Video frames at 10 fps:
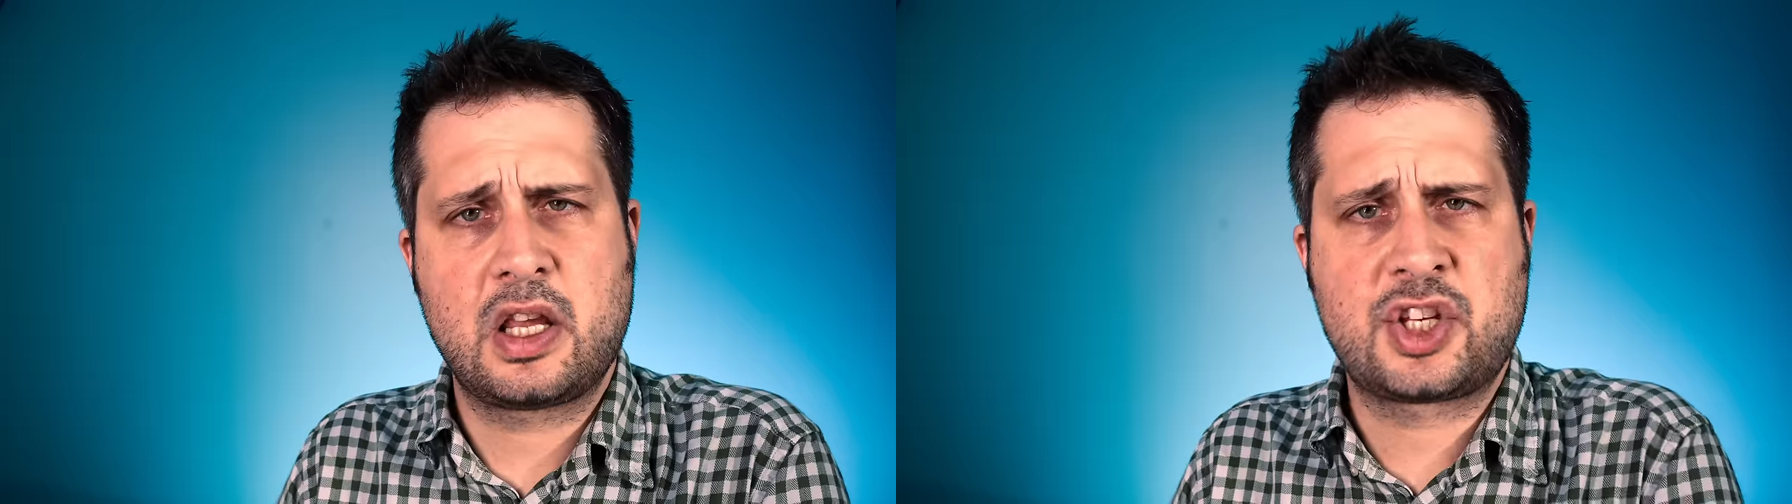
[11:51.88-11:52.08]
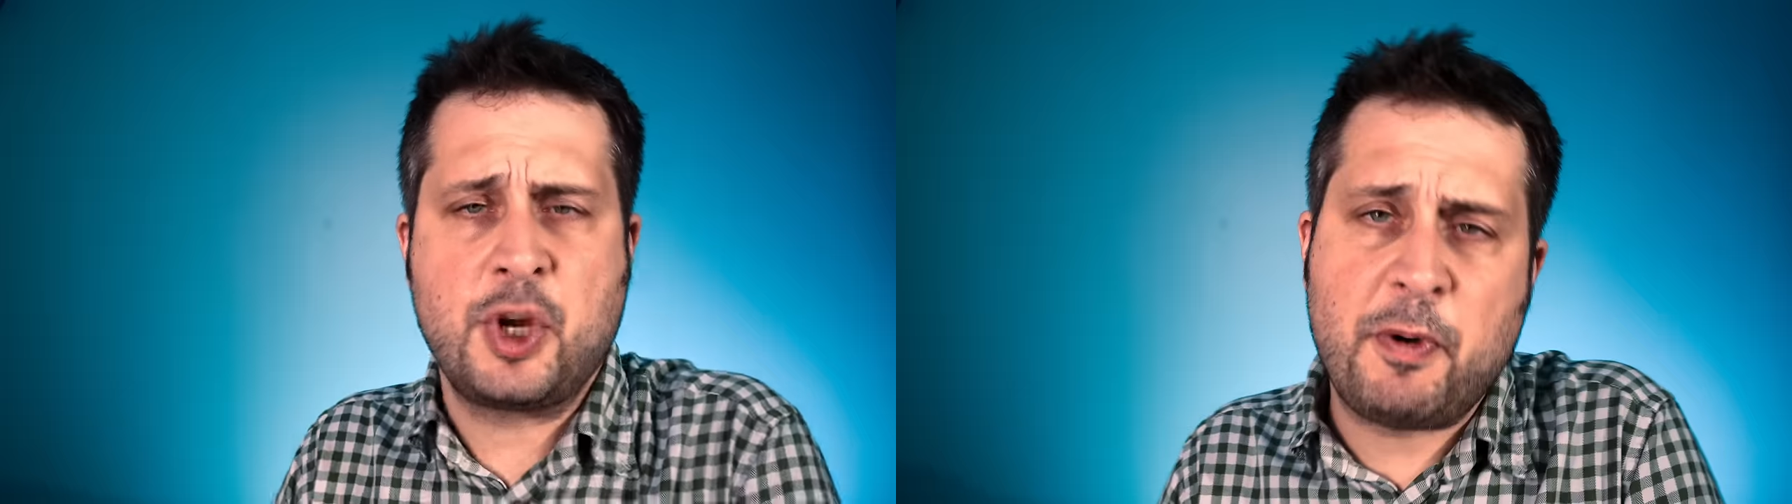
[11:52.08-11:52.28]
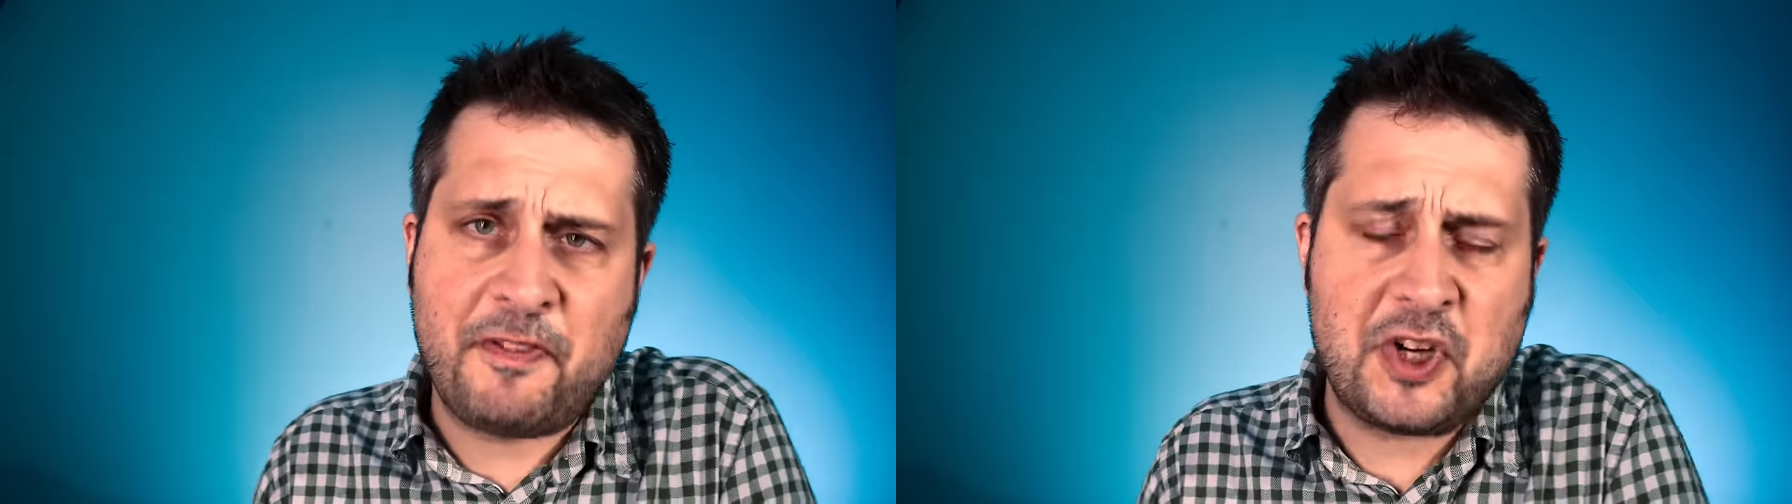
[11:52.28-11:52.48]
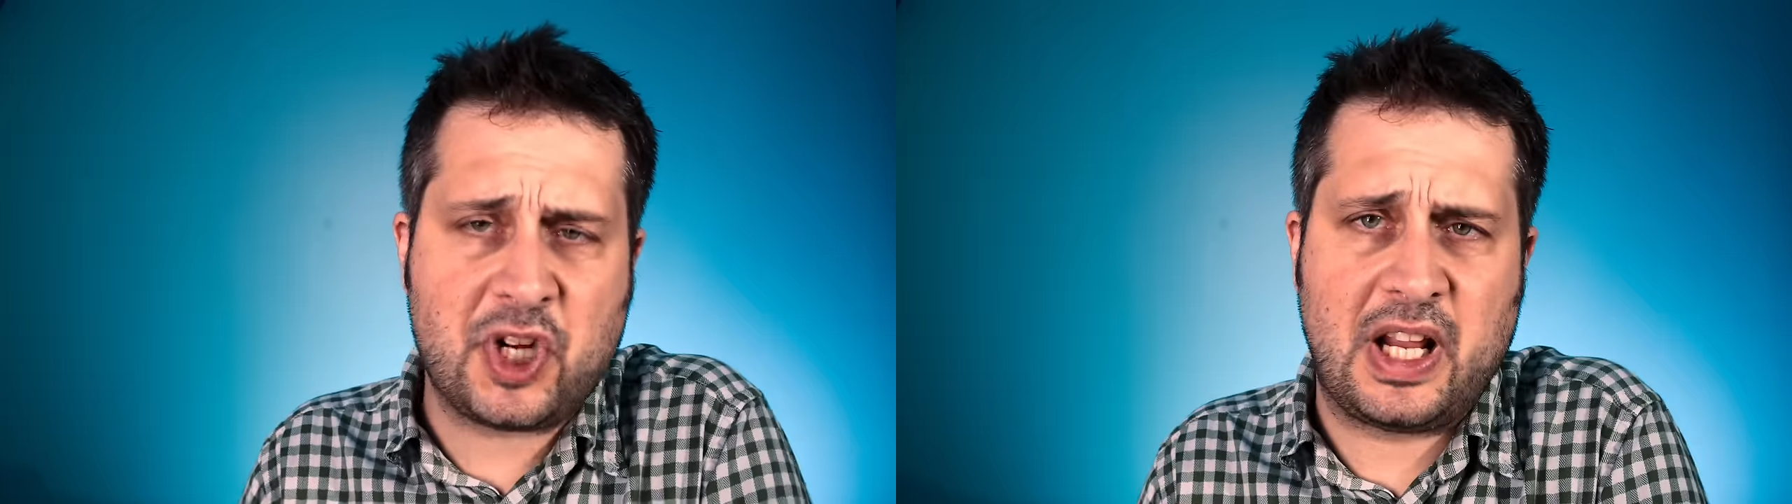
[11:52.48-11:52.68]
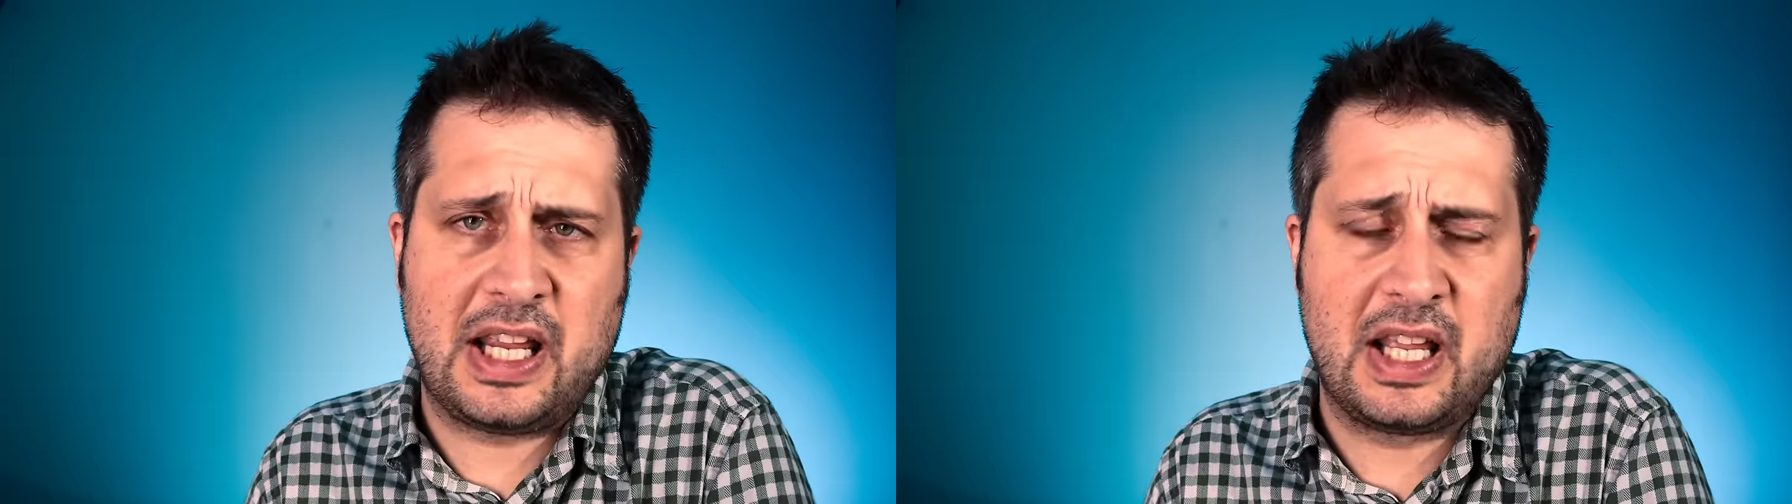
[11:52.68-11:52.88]

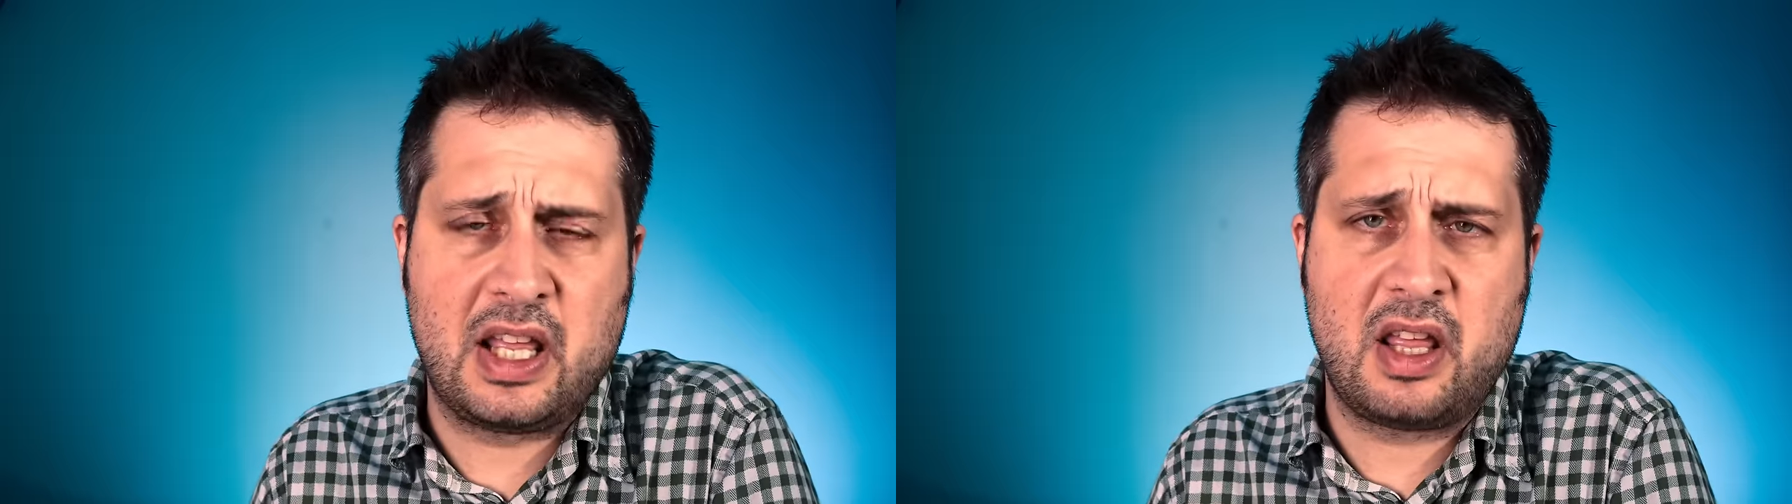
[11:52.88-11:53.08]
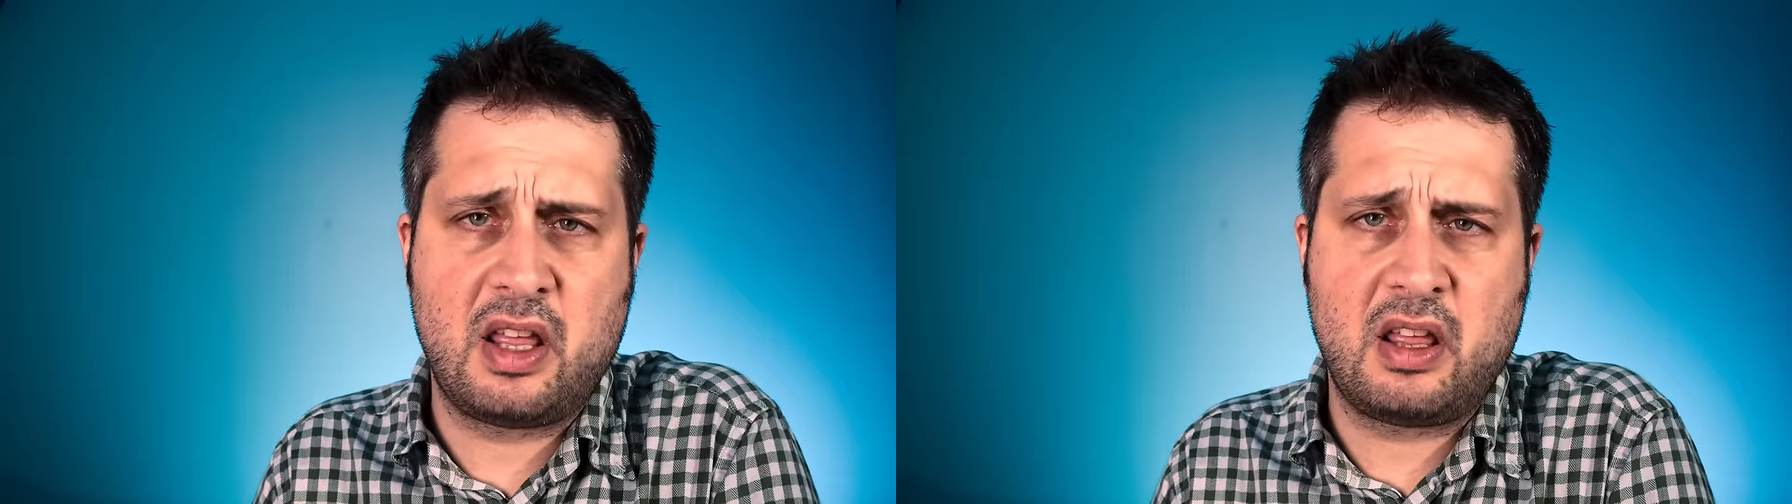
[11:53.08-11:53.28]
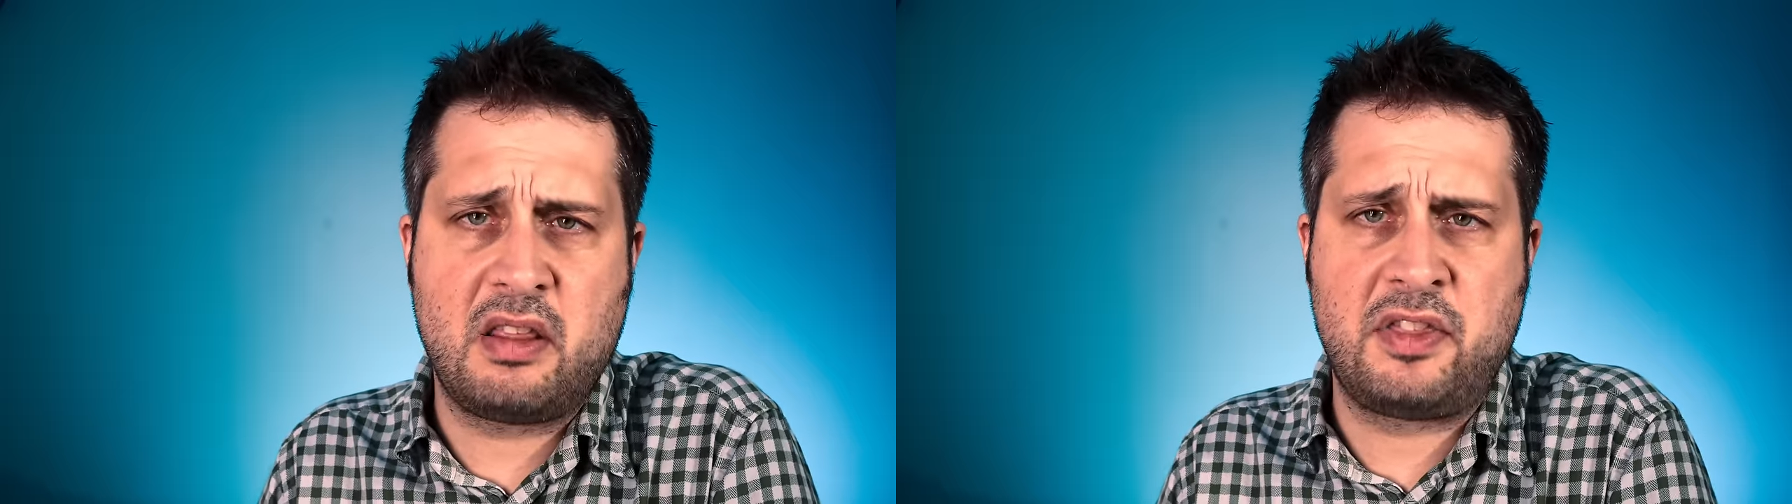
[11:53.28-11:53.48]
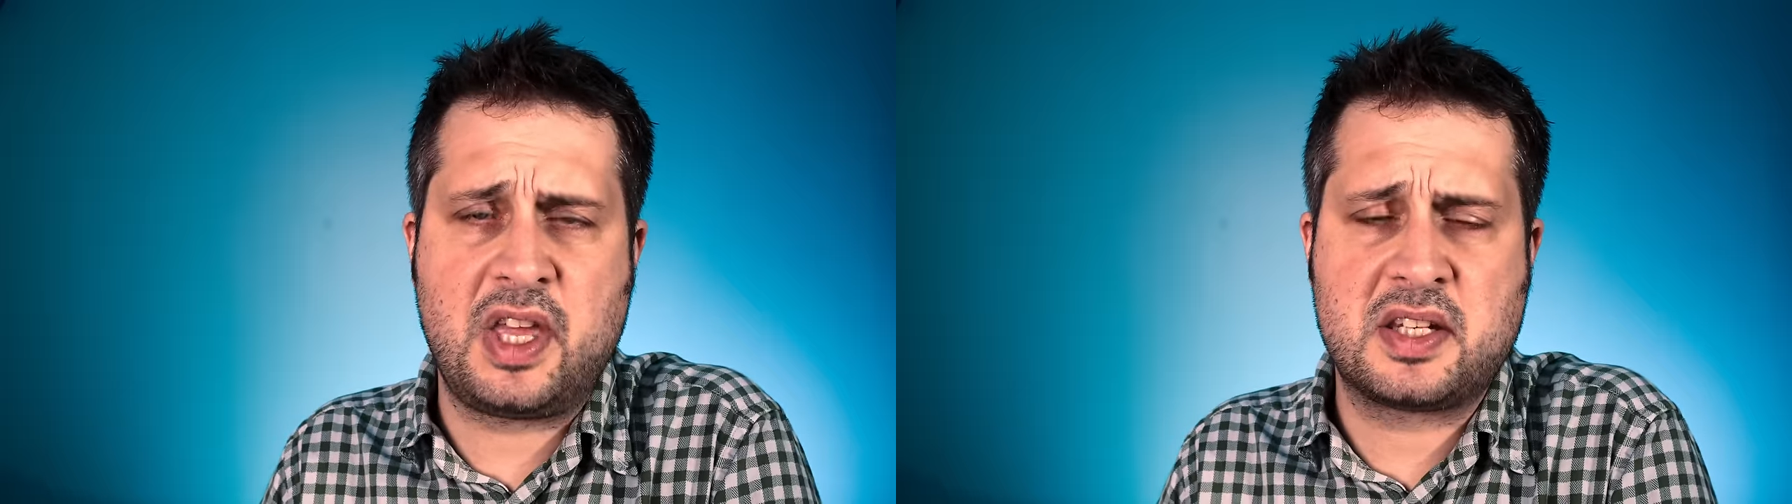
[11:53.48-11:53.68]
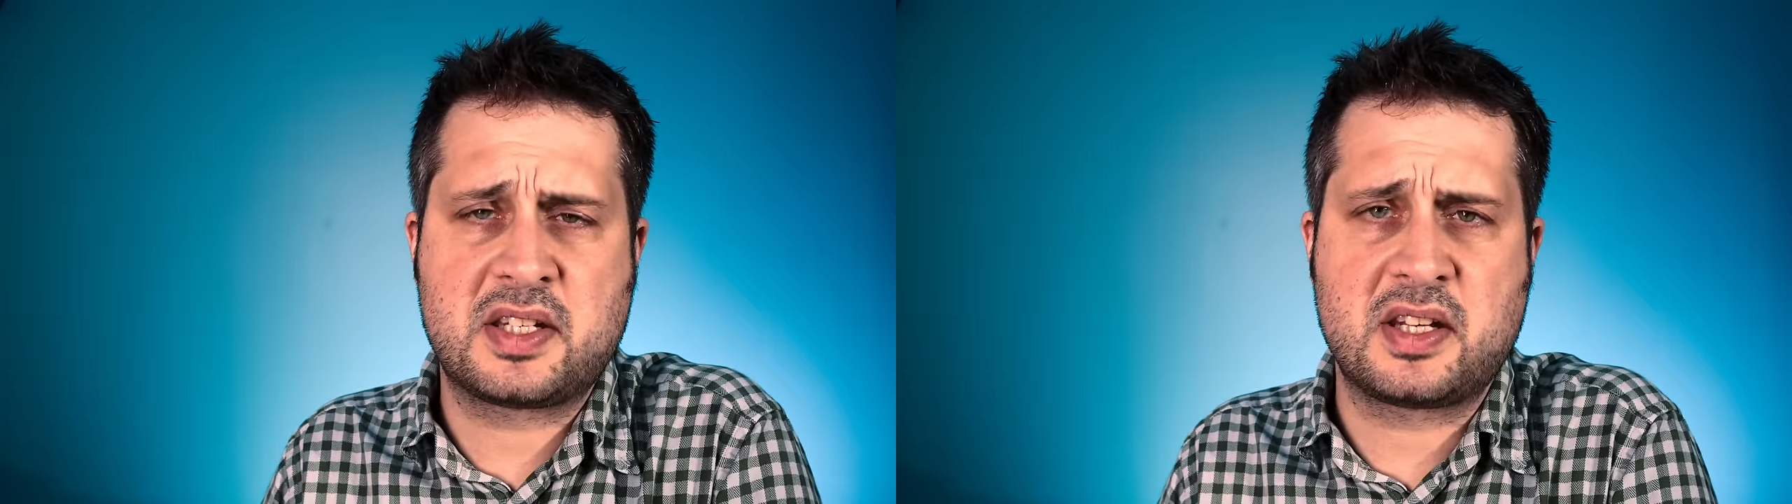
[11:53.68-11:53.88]
Superficially,
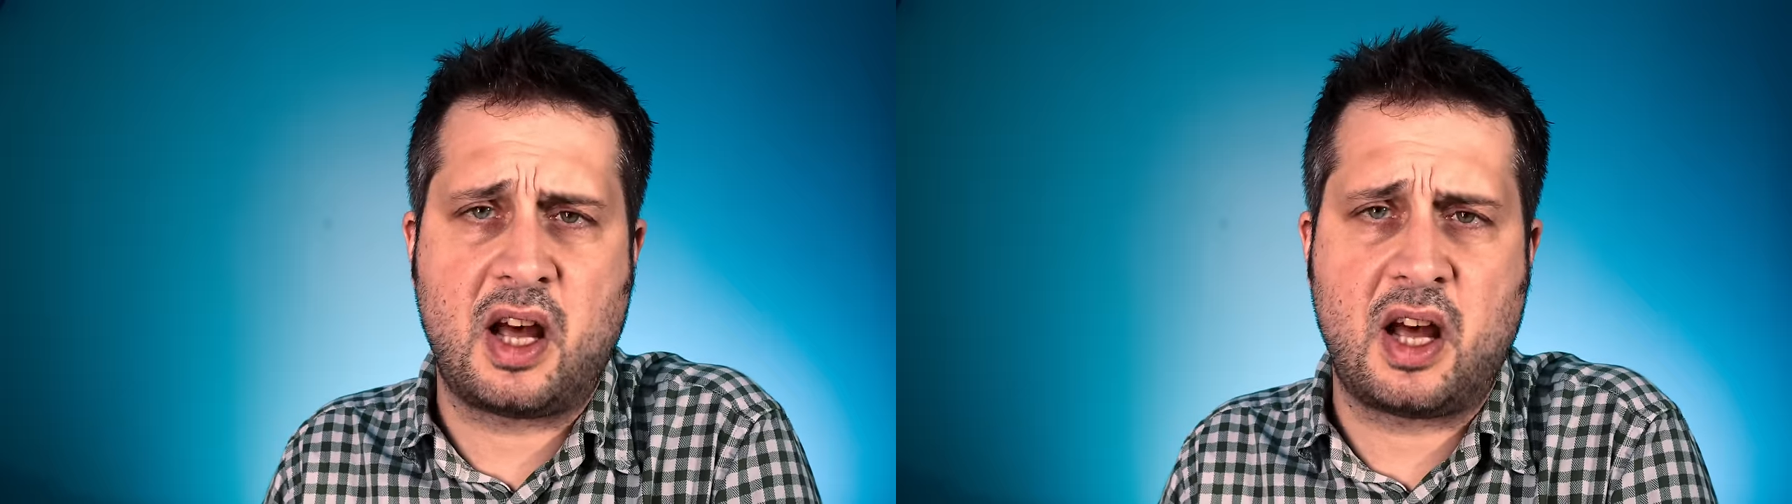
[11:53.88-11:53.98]
this